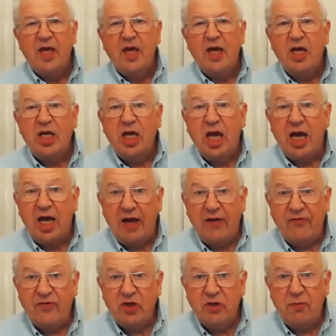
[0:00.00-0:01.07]
You
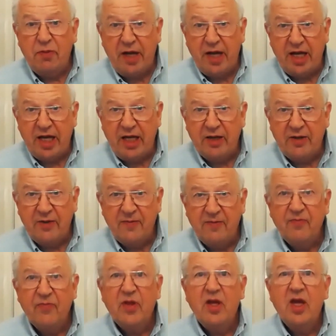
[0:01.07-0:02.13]
have to pay
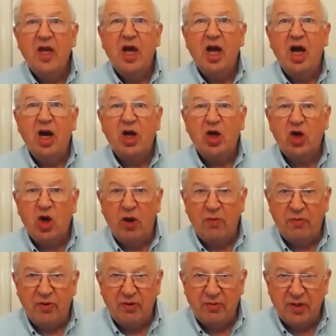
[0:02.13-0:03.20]
a
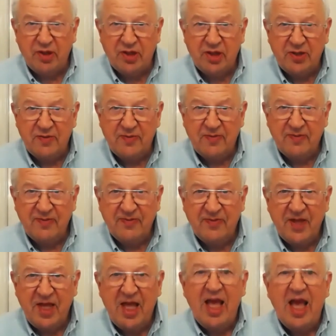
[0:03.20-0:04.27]
compliment,
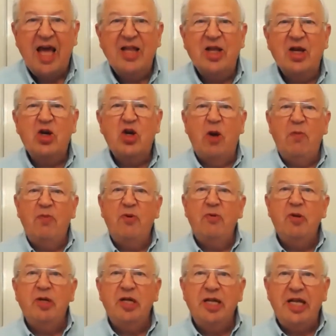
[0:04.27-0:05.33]
and the
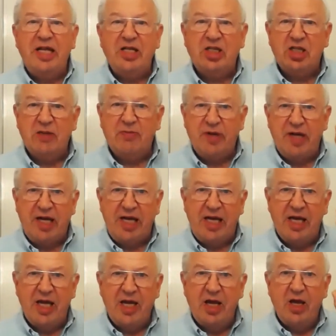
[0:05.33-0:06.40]
compliment needs to be
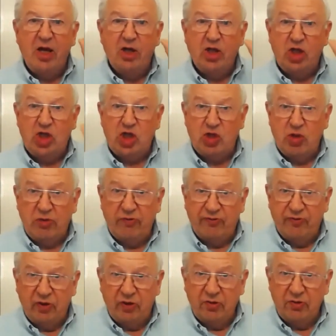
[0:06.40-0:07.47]

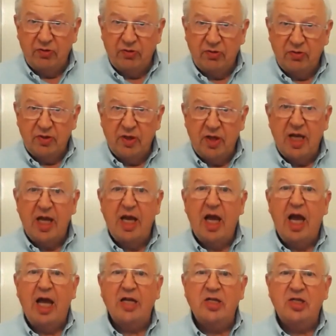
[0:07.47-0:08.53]
truthful
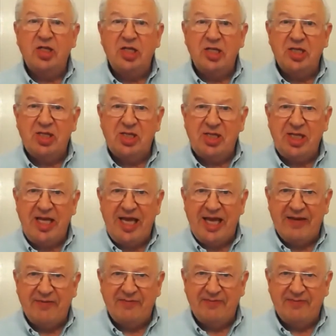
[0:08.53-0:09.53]
and sincere.